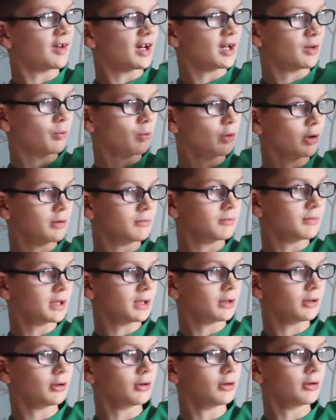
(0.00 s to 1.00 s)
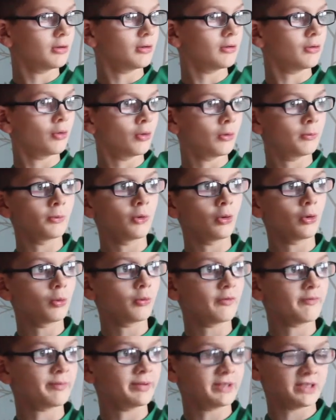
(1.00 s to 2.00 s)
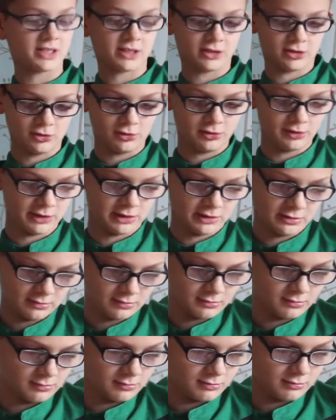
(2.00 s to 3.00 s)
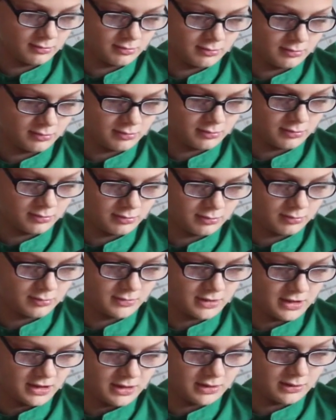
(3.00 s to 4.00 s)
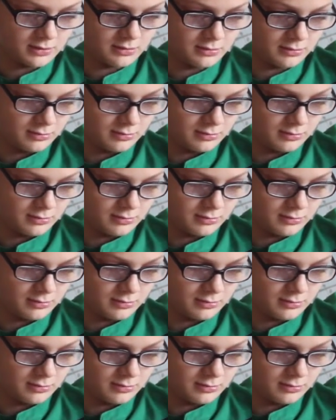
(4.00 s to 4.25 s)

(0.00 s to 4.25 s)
we've had one meal or more with potatoes in. Mm. Yeah.